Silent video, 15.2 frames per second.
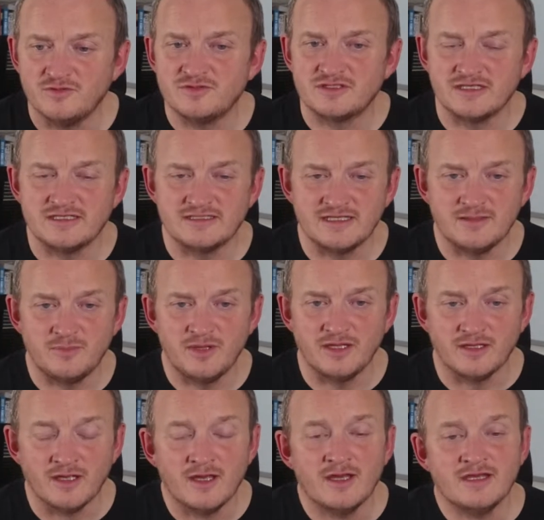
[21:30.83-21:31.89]

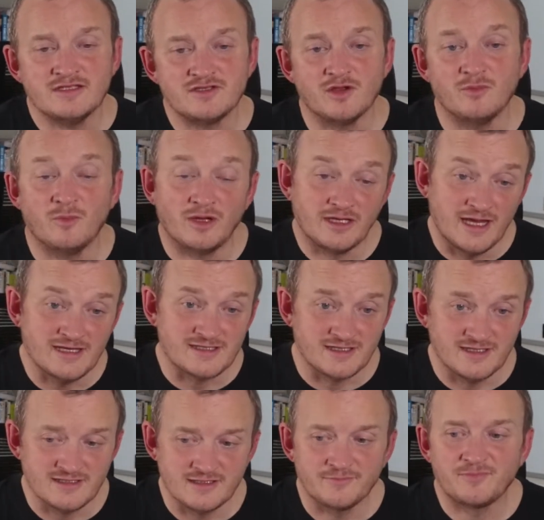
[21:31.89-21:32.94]
CCP. So my guess
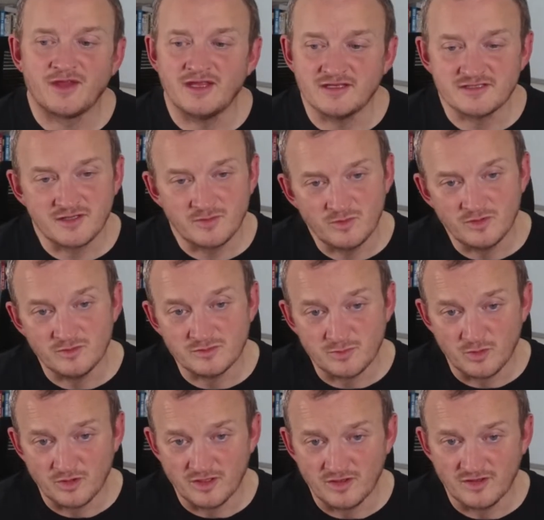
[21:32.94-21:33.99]
is it's someone who was
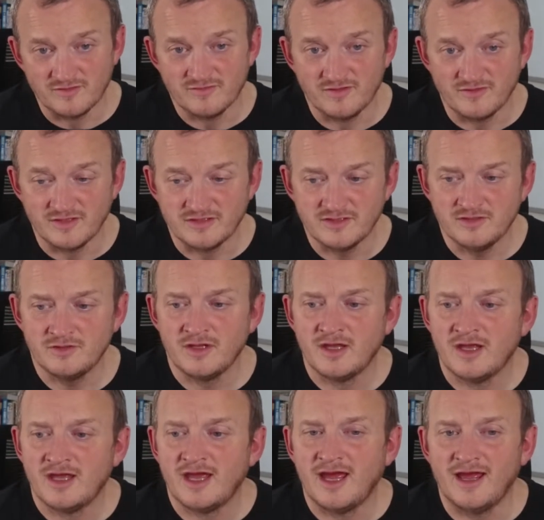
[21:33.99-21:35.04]
born in 1952
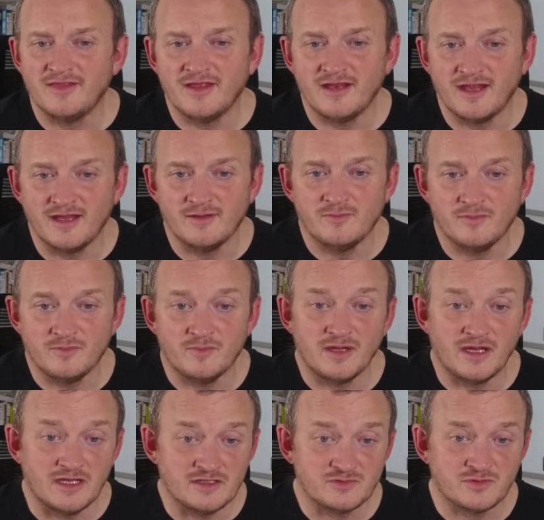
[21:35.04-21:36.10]
and their name
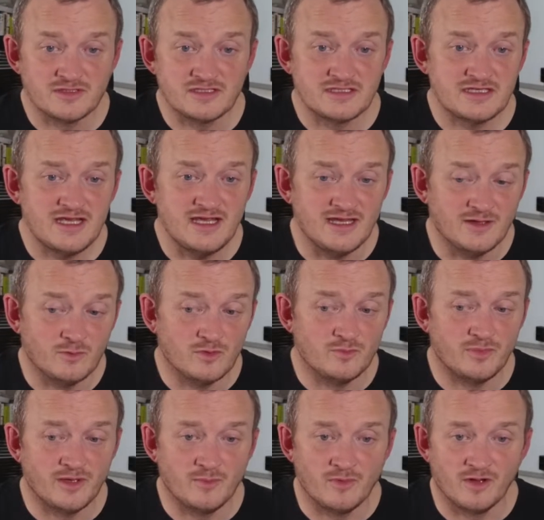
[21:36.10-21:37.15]
begins with a C, would
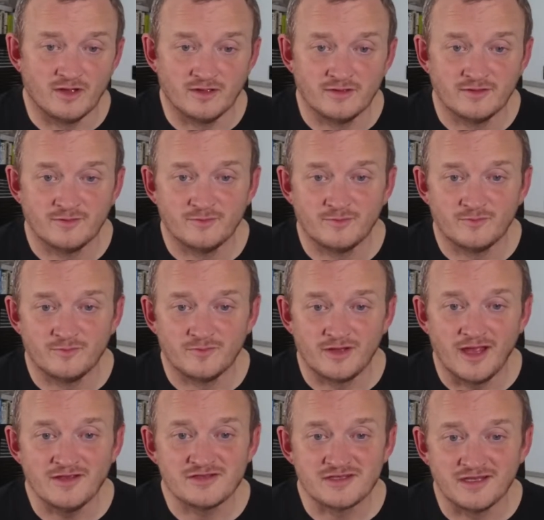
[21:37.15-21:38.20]
be my
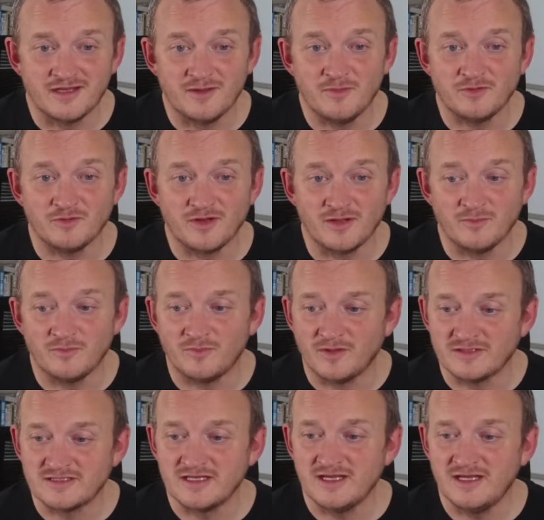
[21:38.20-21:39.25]
guess, and their middle name
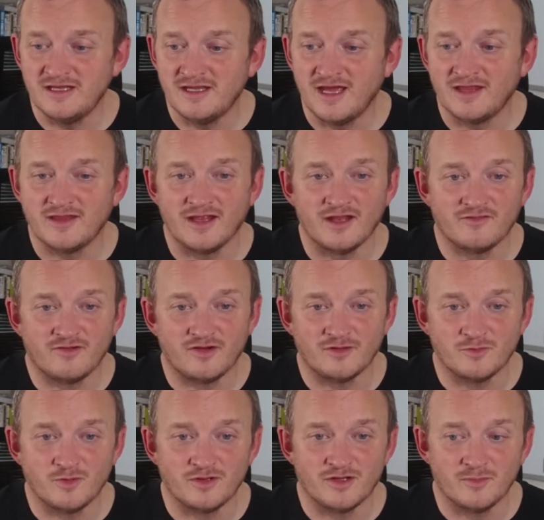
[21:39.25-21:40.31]
a C, and their
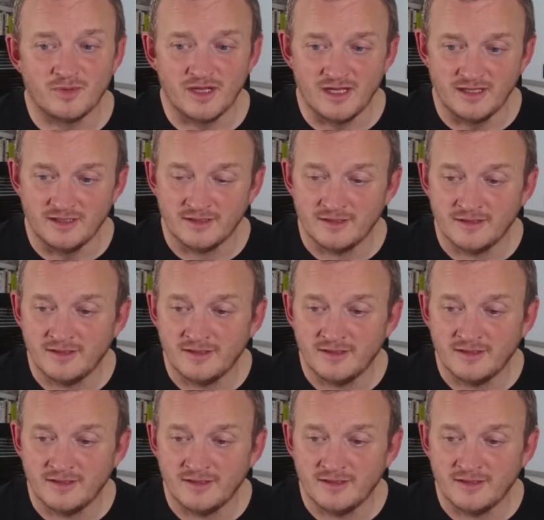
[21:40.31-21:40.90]
final one a P.